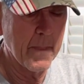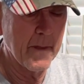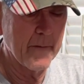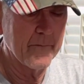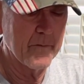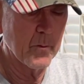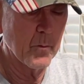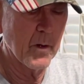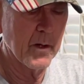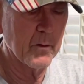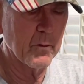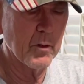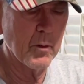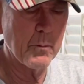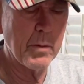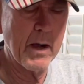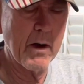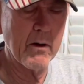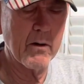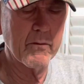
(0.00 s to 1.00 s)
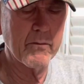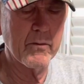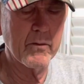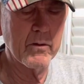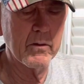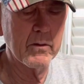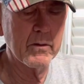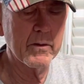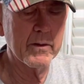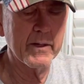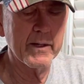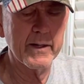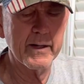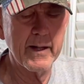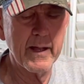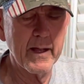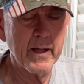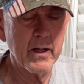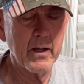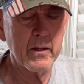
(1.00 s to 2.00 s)
You want it real powerful, in,
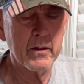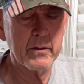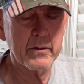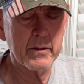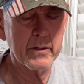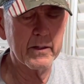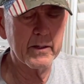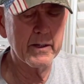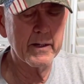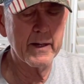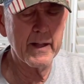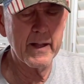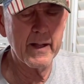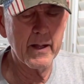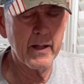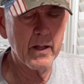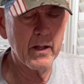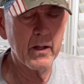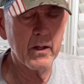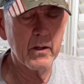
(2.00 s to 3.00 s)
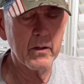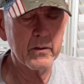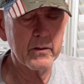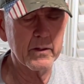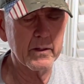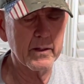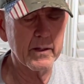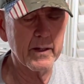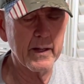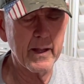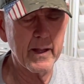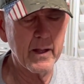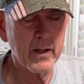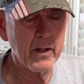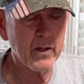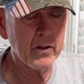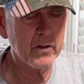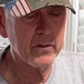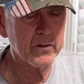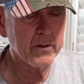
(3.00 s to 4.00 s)
out, in, out, in,
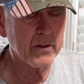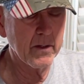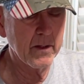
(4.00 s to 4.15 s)
out.